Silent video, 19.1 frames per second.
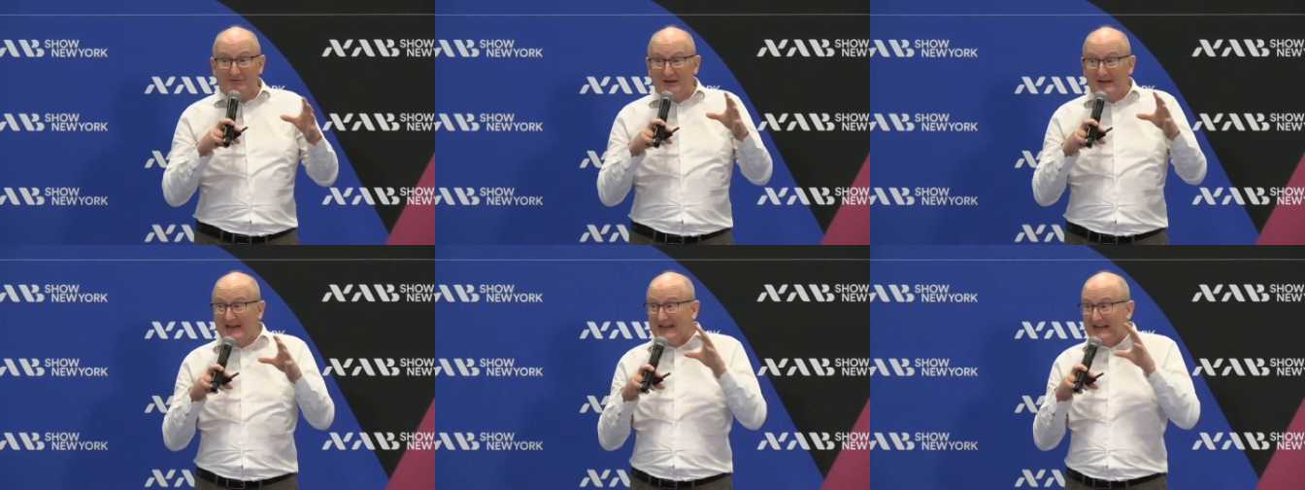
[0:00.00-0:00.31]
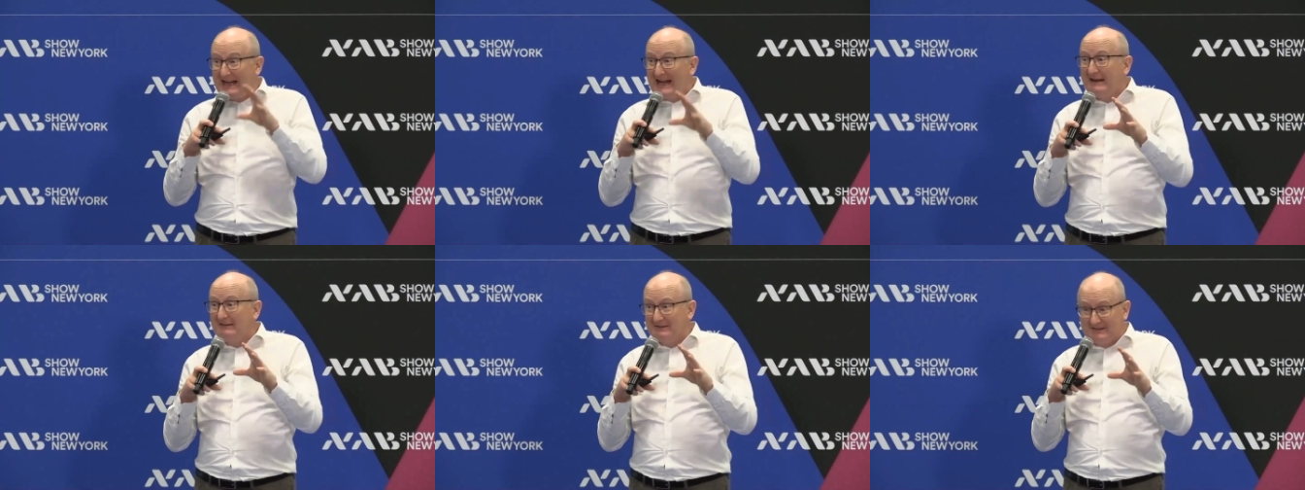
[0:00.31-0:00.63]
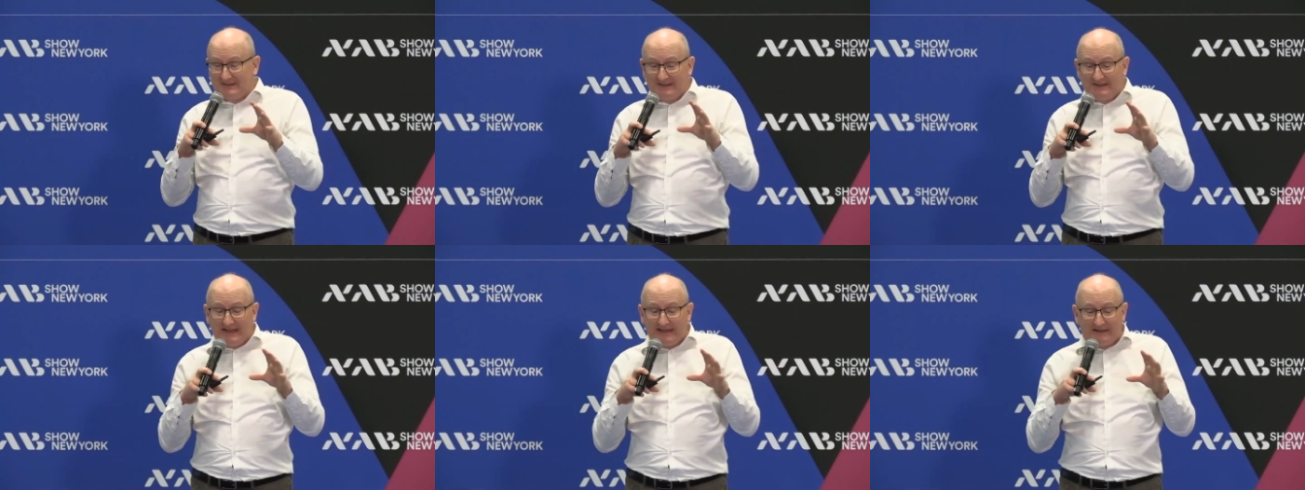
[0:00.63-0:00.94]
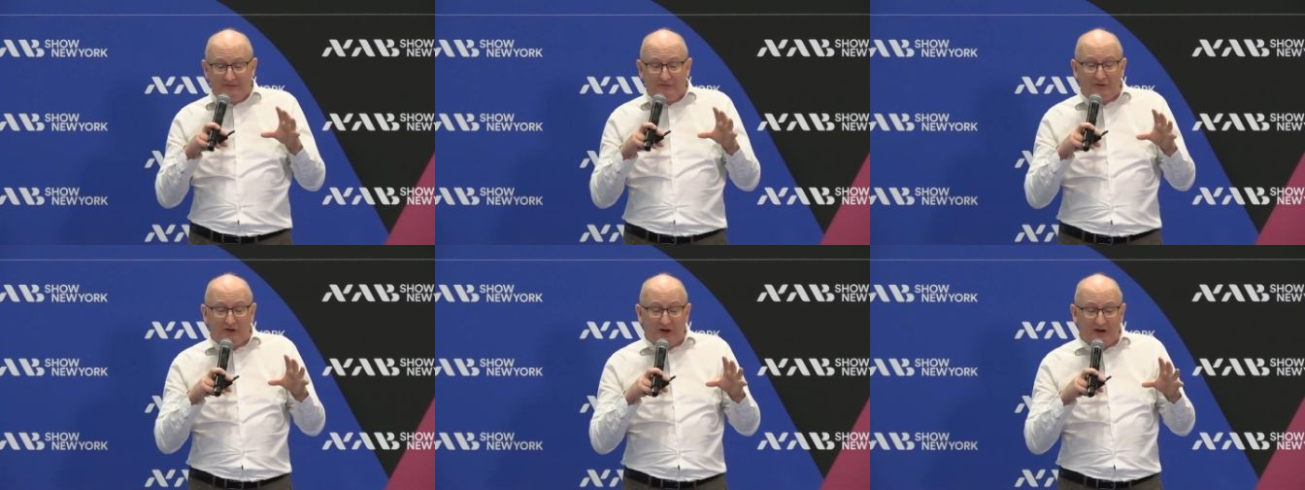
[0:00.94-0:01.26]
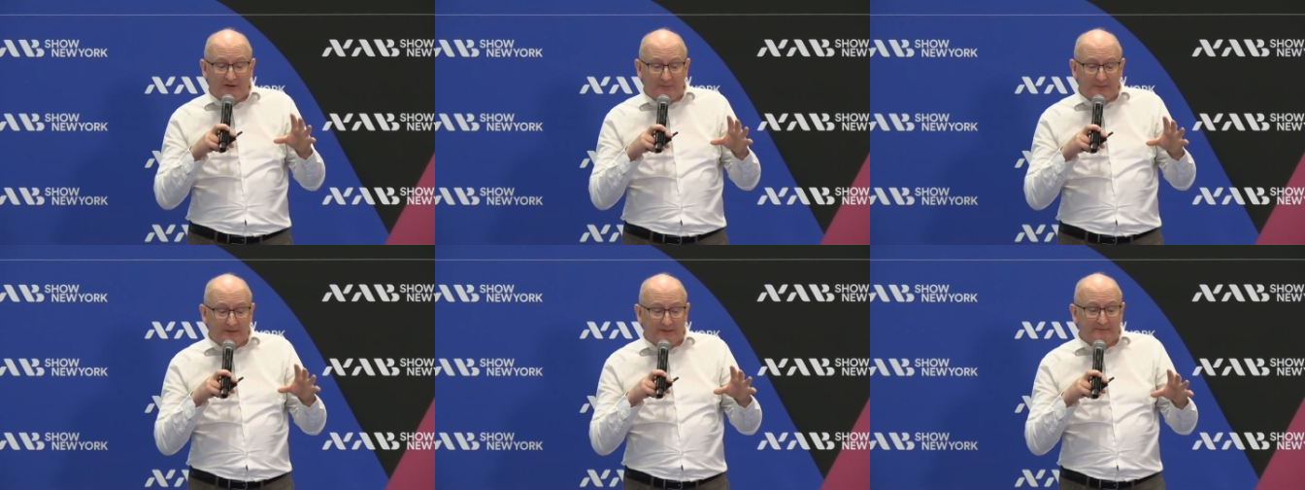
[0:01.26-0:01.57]
really counts in that
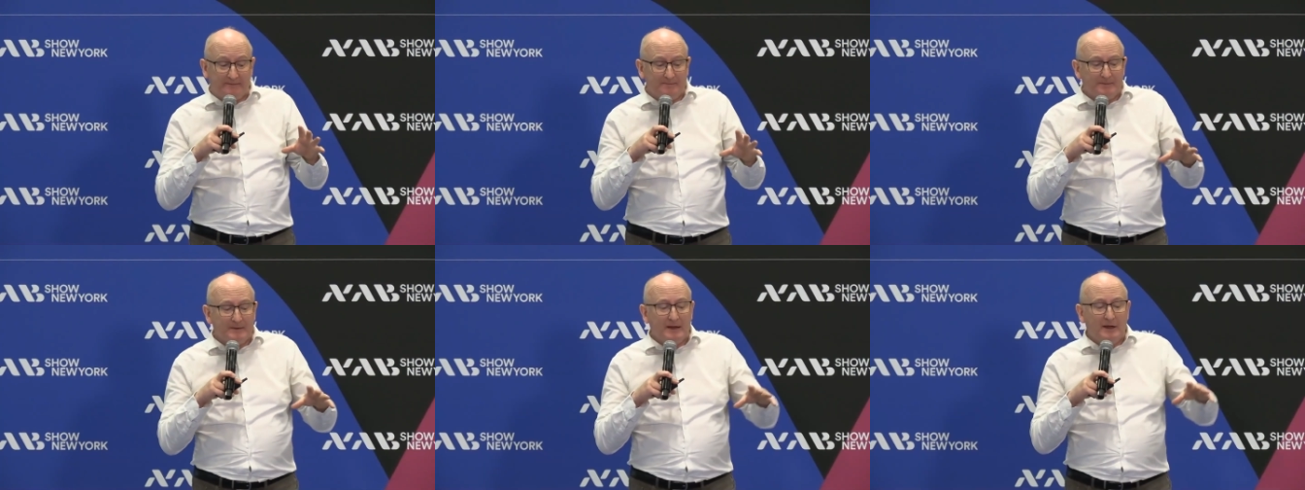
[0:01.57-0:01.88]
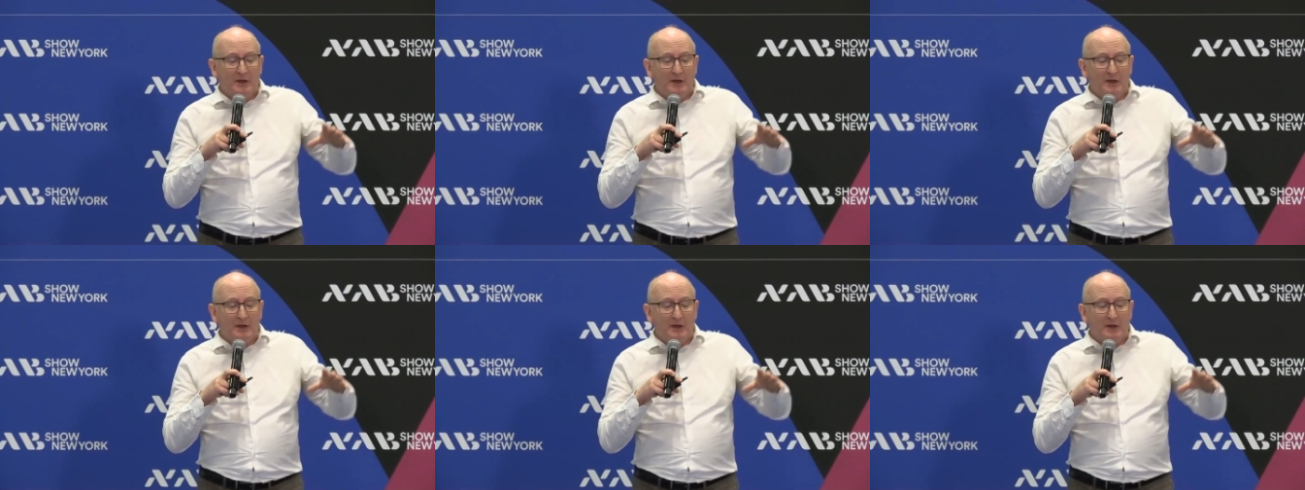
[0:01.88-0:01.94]
environment.